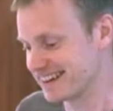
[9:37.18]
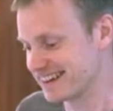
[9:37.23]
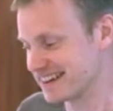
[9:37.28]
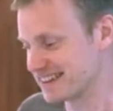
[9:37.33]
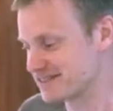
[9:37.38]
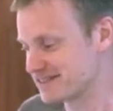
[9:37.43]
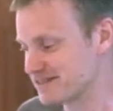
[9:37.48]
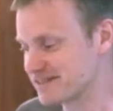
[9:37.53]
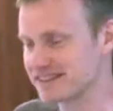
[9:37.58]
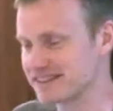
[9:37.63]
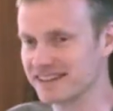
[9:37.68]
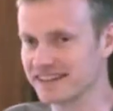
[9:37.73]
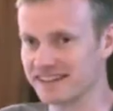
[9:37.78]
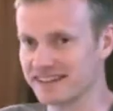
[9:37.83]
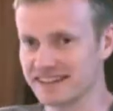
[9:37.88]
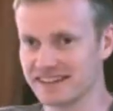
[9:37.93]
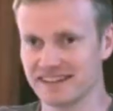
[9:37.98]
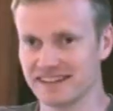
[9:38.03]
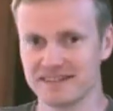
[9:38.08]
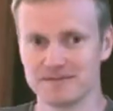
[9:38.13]

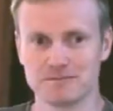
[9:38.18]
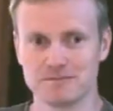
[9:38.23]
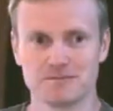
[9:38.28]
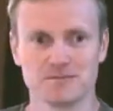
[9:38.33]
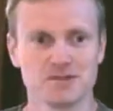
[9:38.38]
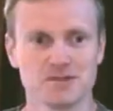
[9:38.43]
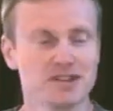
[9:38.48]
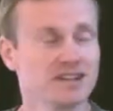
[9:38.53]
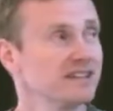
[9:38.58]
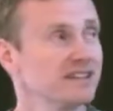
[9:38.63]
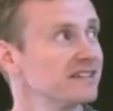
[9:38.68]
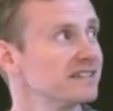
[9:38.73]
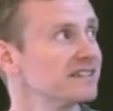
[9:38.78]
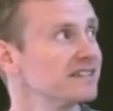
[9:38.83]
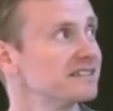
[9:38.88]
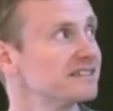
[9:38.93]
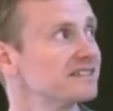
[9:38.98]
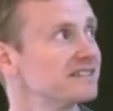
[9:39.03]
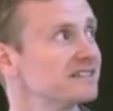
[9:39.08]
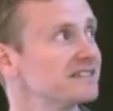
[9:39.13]
interesting
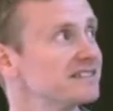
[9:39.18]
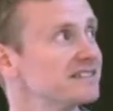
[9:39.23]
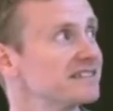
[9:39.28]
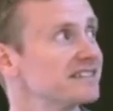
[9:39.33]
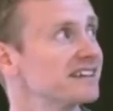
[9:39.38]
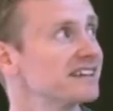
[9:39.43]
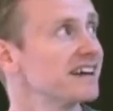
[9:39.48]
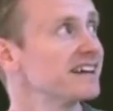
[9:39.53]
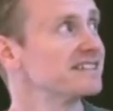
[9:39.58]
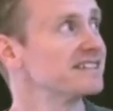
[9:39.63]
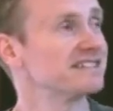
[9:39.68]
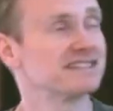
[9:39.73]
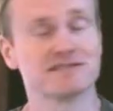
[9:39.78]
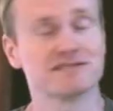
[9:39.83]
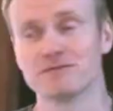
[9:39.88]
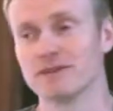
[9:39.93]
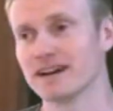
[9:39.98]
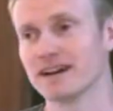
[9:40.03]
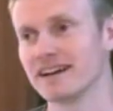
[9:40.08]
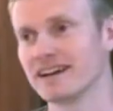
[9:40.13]

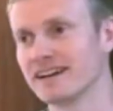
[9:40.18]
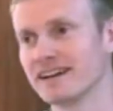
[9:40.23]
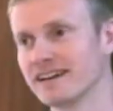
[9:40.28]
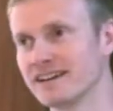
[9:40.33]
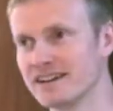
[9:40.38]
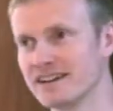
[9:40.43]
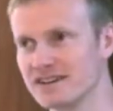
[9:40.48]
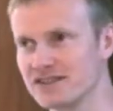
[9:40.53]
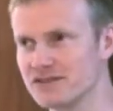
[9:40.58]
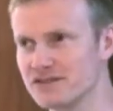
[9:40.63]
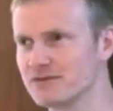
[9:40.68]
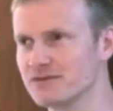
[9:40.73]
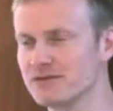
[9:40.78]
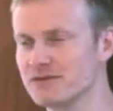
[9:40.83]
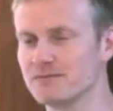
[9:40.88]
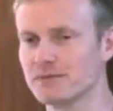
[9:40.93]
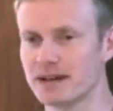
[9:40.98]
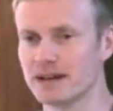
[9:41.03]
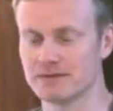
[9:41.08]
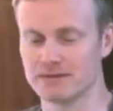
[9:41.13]
cases where
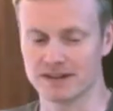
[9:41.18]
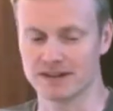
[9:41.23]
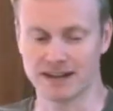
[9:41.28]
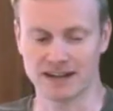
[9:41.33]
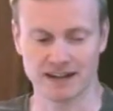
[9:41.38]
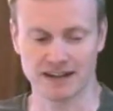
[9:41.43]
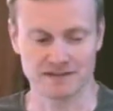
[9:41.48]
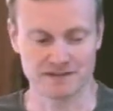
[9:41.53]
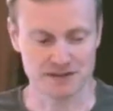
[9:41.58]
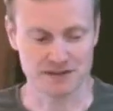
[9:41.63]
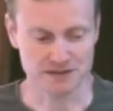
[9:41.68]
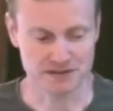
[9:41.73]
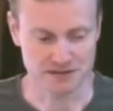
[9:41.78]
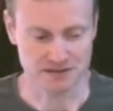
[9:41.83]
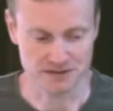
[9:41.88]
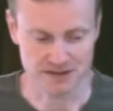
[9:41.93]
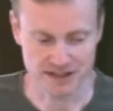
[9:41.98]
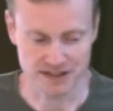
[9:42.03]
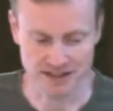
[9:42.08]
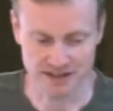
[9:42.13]
you may want to have your
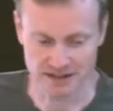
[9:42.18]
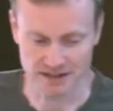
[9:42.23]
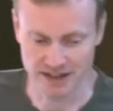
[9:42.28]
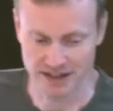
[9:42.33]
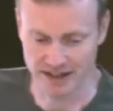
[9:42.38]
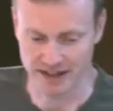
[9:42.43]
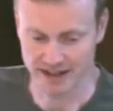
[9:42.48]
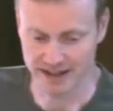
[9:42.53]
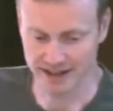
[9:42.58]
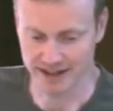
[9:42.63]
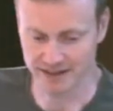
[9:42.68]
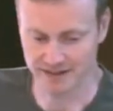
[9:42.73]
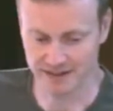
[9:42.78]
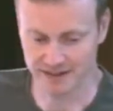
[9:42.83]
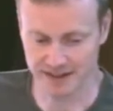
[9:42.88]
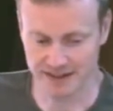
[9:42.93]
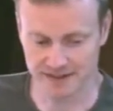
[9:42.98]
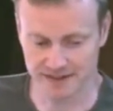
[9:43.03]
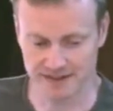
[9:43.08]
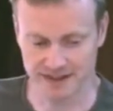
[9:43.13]
source code
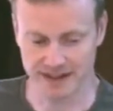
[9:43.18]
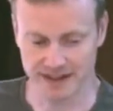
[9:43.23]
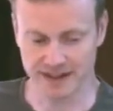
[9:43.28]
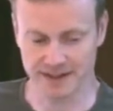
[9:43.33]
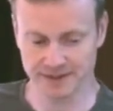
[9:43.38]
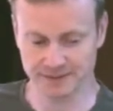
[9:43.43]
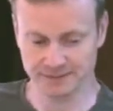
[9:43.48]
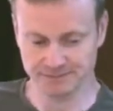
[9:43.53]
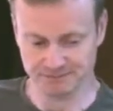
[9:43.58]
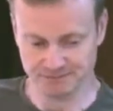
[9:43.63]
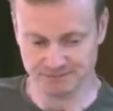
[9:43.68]
in there.